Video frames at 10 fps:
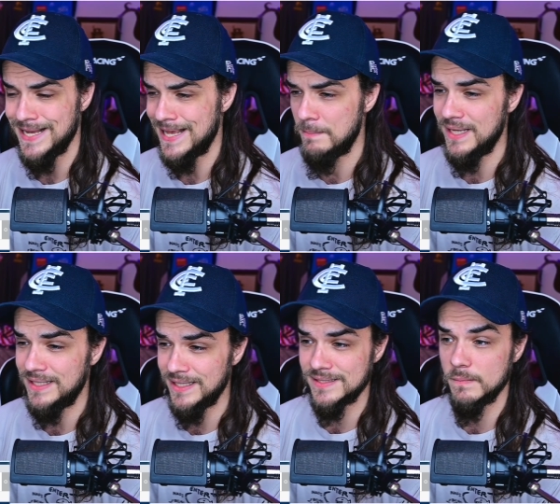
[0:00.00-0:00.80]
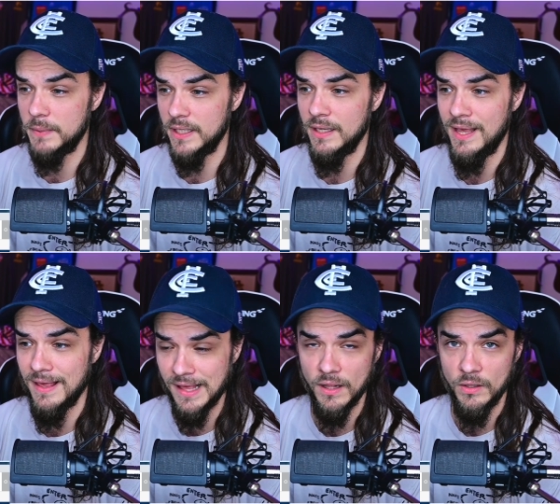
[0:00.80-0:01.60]
and Menke gets a big
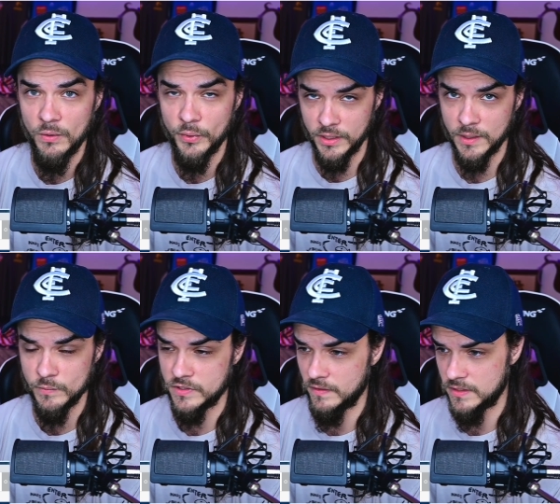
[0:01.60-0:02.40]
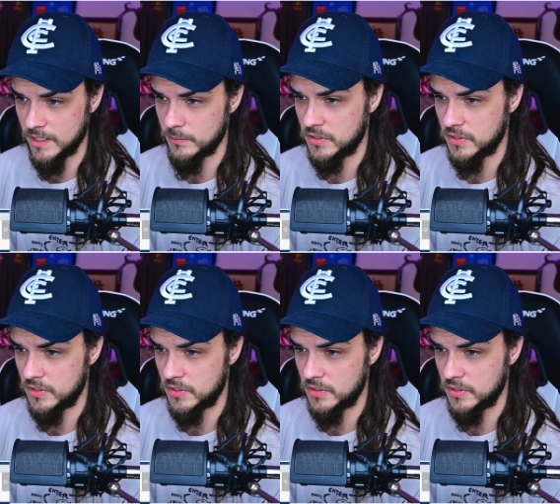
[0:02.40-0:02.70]
L when it comes to the tips,